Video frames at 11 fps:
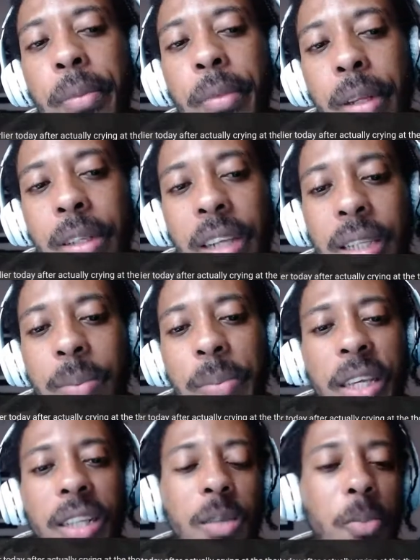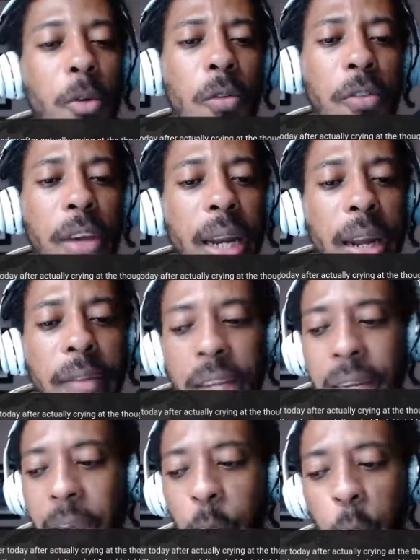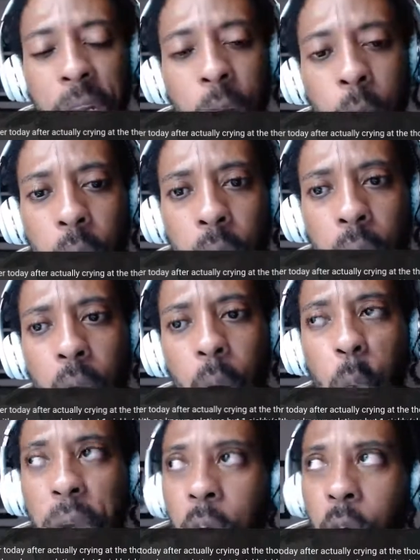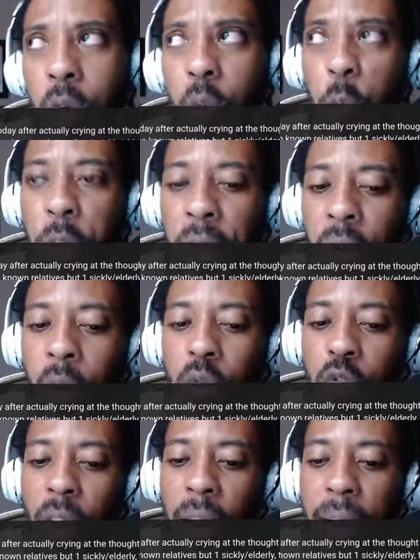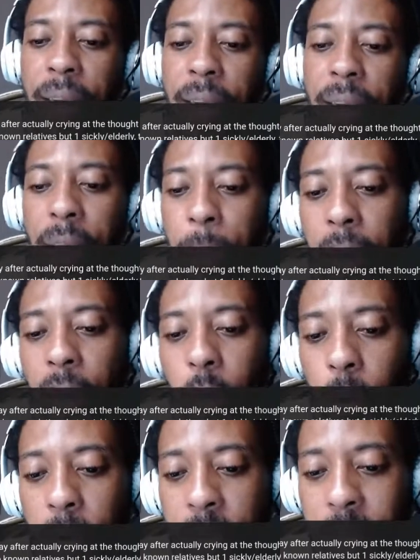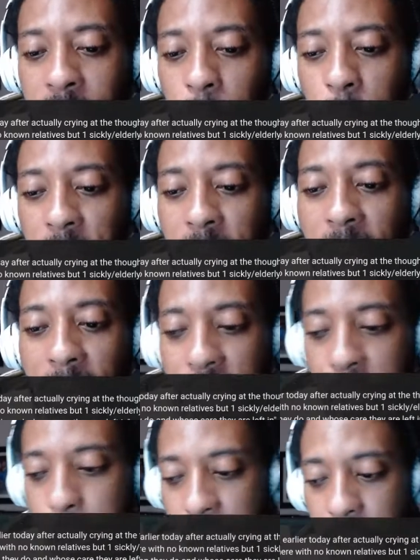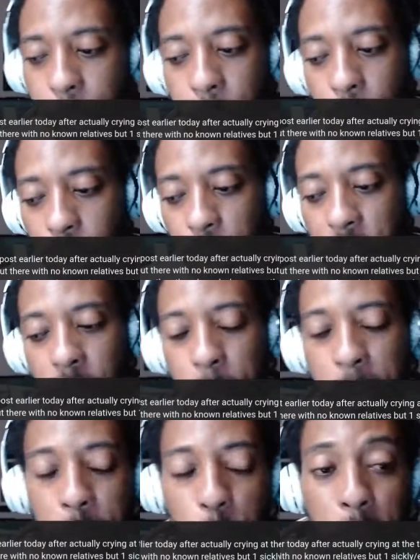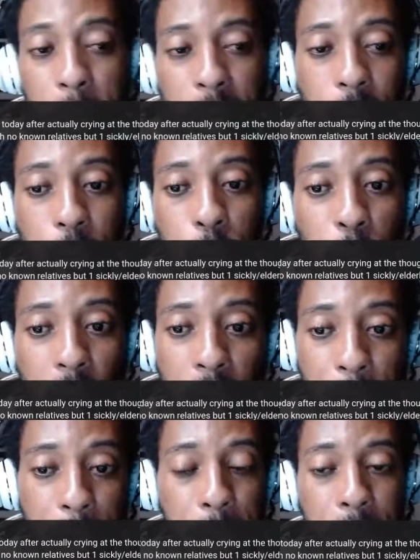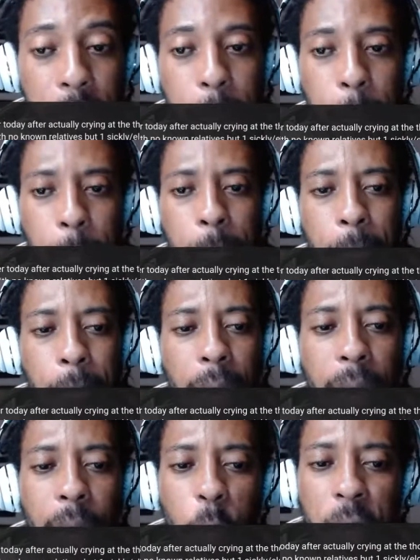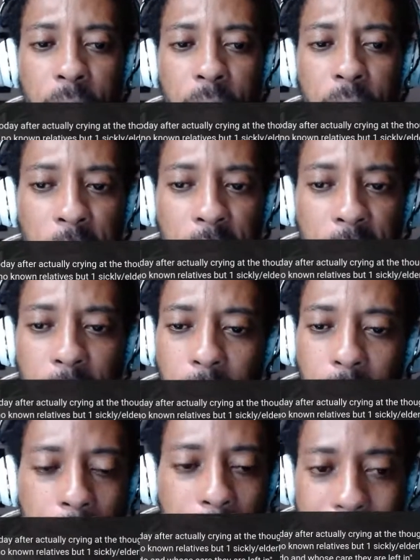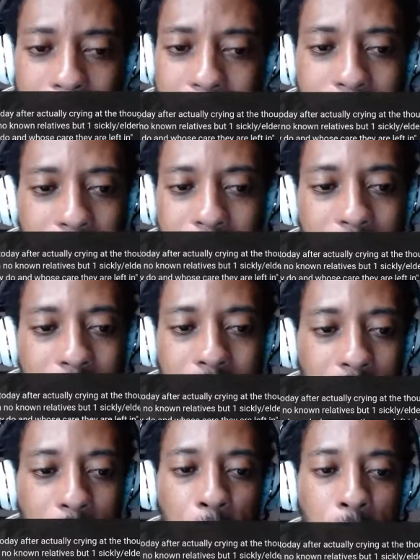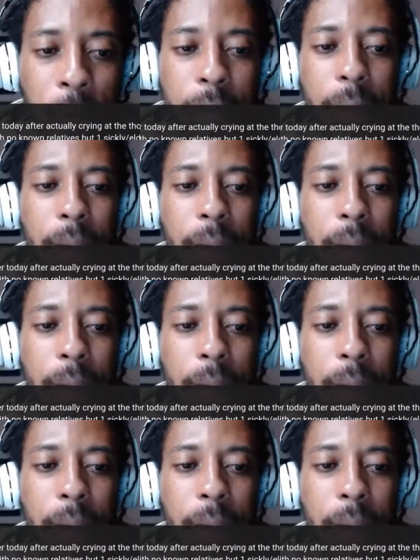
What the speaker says: to just being spoon-fed everything. Like we don't try to help our own. Instead, we laugh and make a mockery out of people. We make a fool out of people. And and this is a good point.